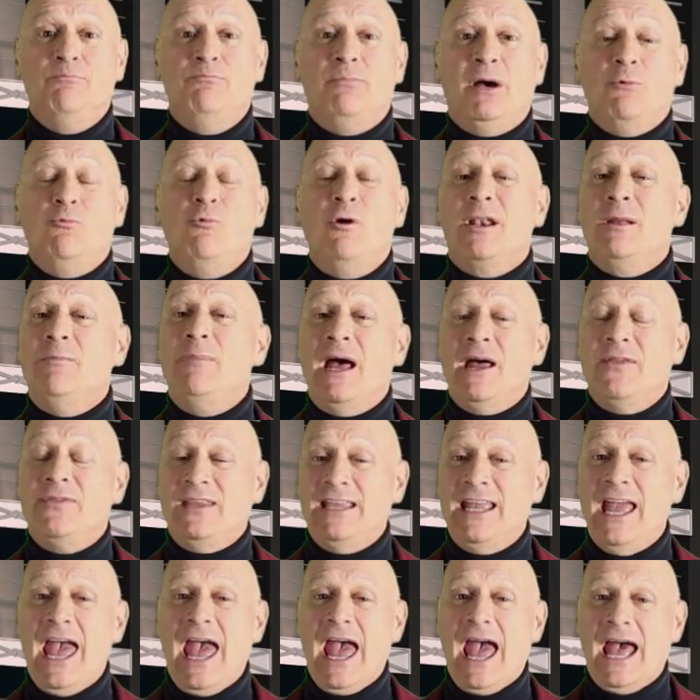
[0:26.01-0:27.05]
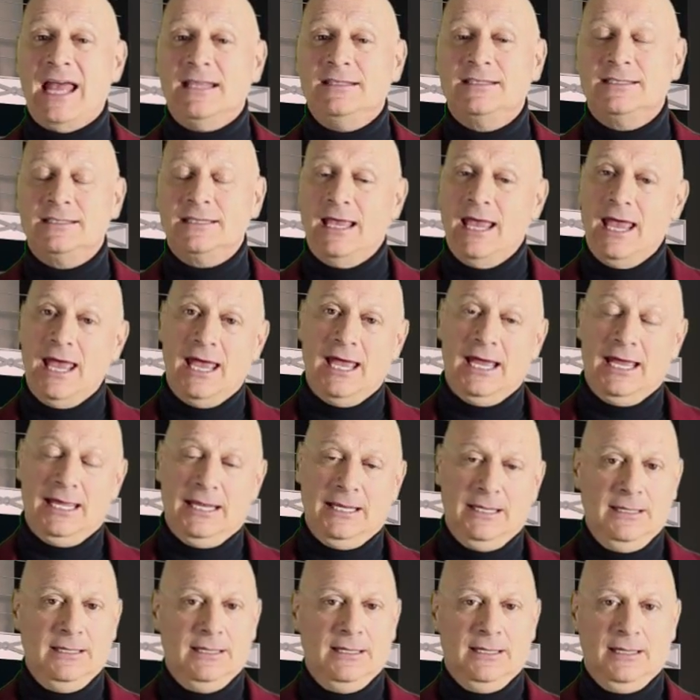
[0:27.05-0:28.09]
But what about the ads?
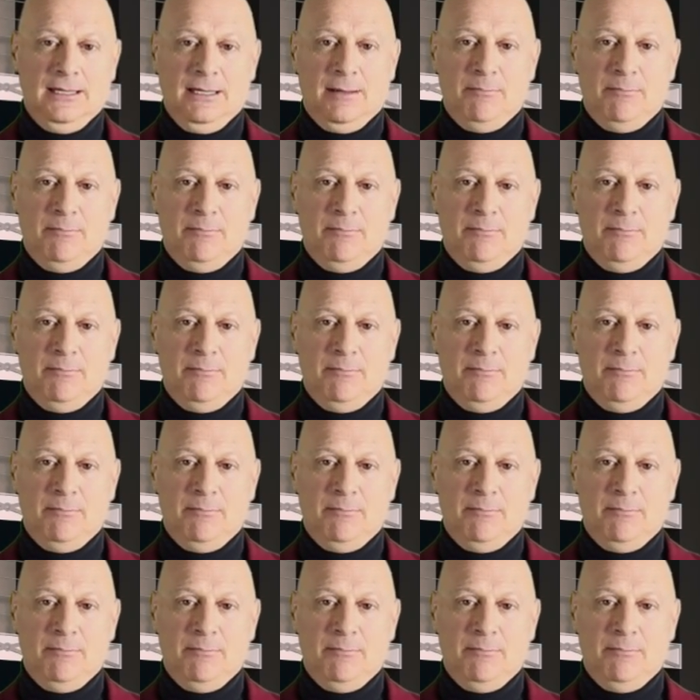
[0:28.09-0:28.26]
Hey.